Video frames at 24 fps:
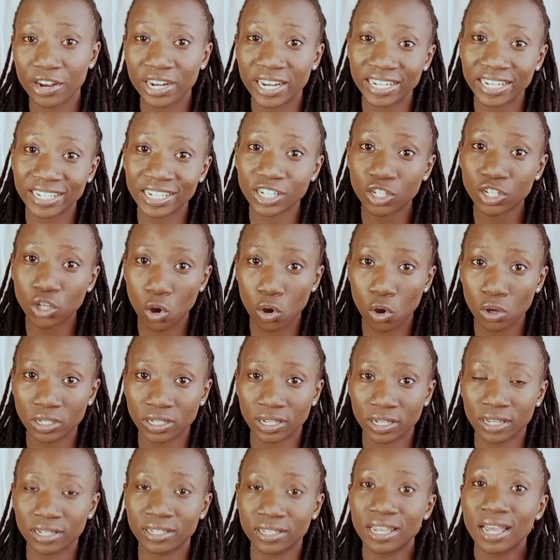related
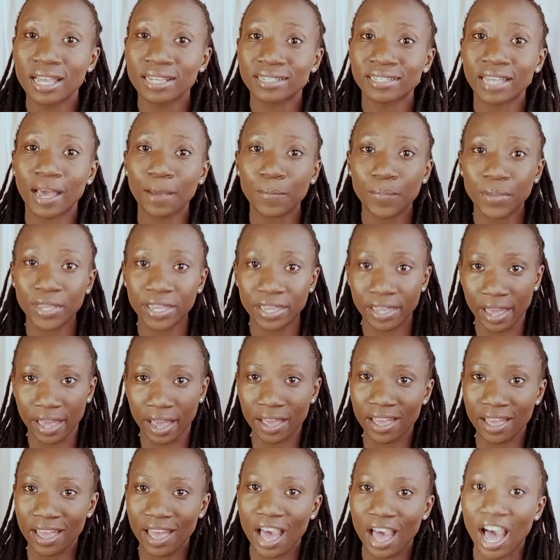content, tap
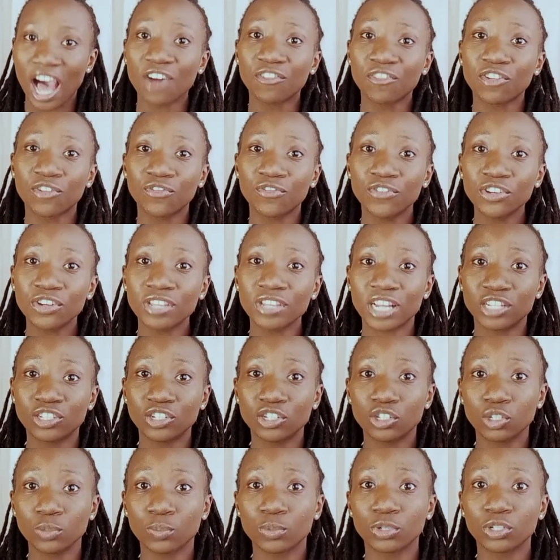here and for a video that
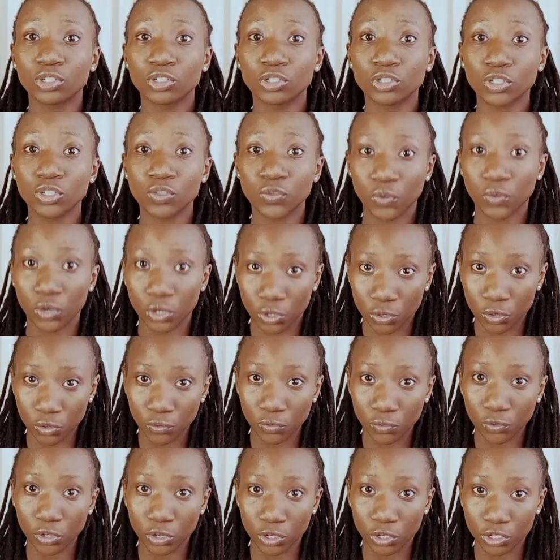YouTube will choose for you
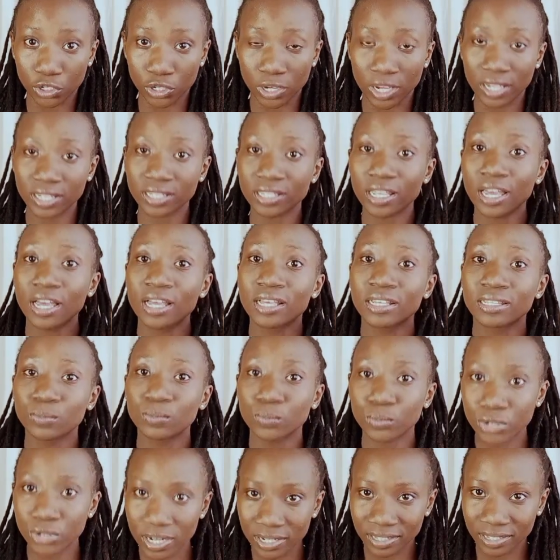for your choice,
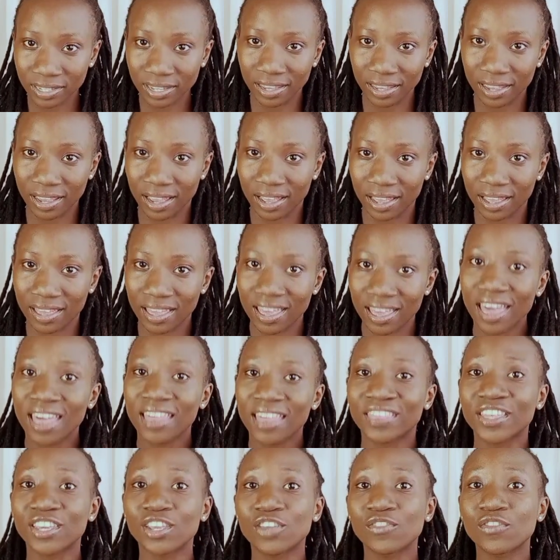press here.
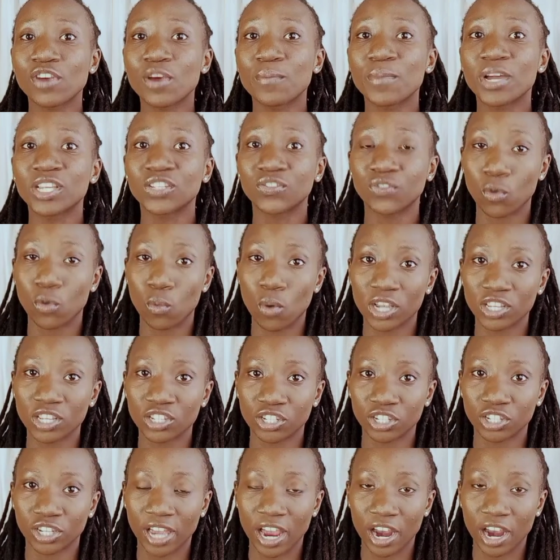Thank you very much for
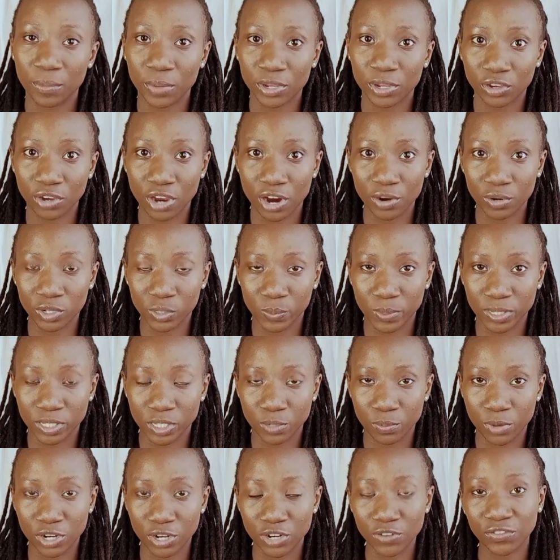watching. I'm in your girl Rose
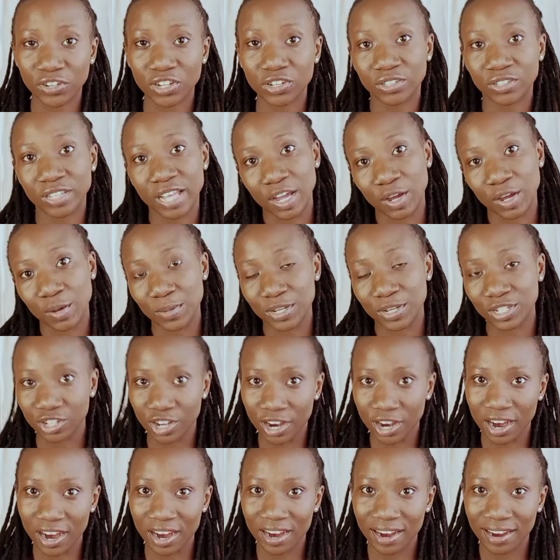Basemera. Don't forget to like, comment,
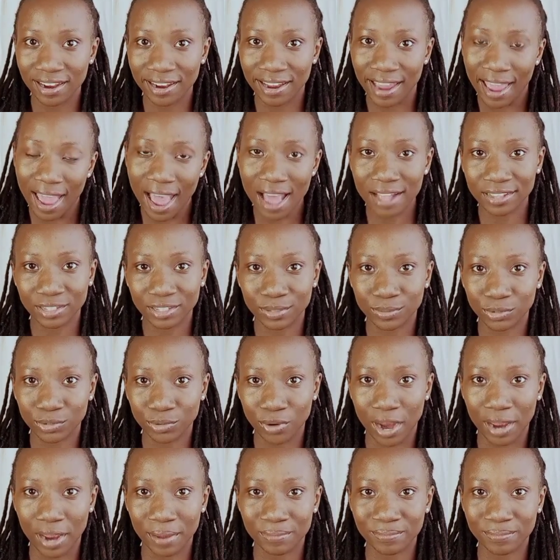share and
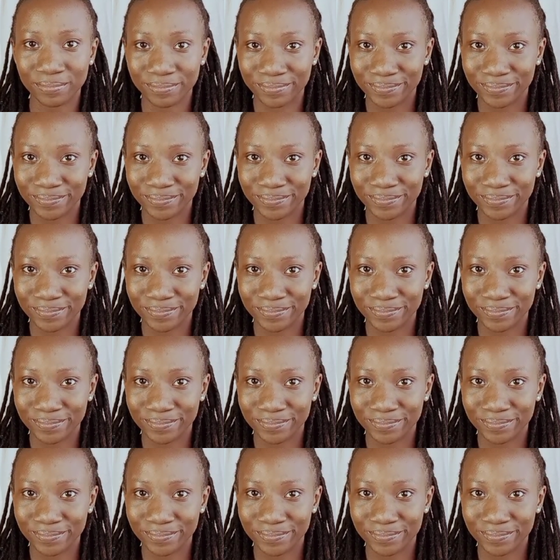subscribe.